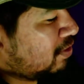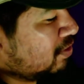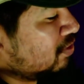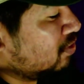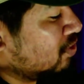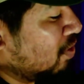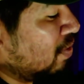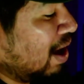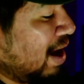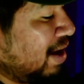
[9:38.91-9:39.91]
So
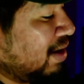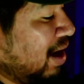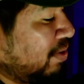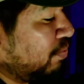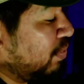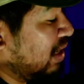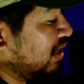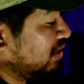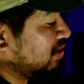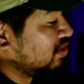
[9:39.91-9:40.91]
I
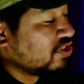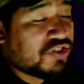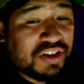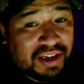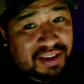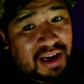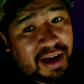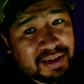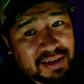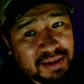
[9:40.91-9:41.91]
really dig that.
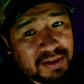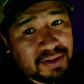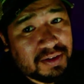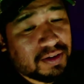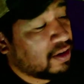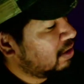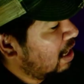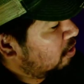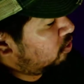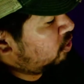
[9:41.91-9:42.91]

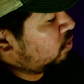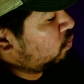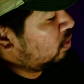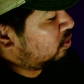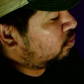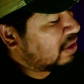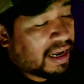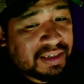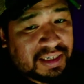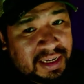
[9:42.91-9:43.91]
Now, your 1 through
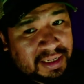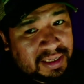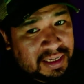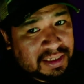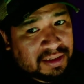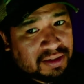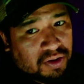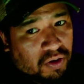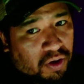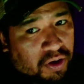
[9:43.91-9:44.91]
19 keys
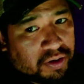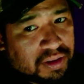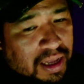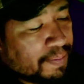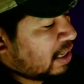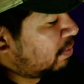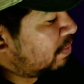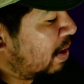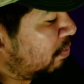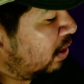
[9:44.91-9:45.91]
are that mecha
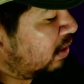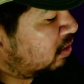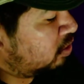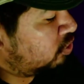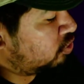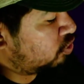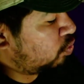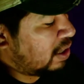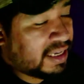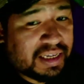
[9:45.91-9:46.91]
membrane. Your
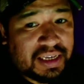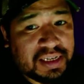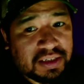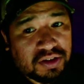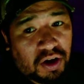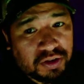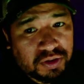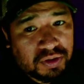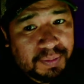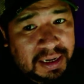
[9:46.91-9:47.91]
20 key is also
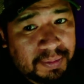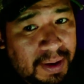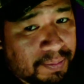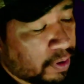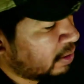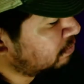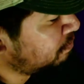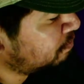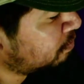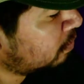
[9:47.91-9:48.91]
the mecha membrane.
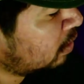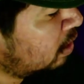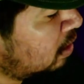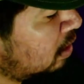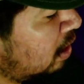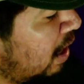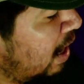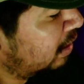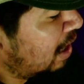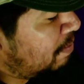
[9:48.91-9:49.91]

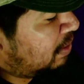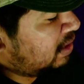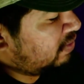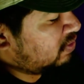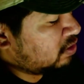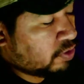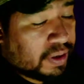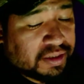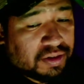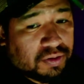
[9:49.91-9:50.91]
And I believe the
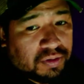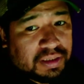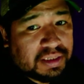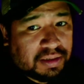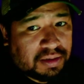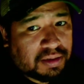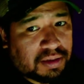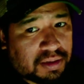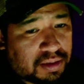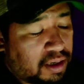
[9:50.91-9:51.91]
directional
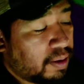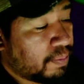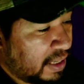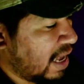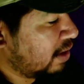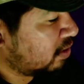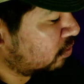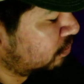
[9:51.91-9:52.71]
is mechanical.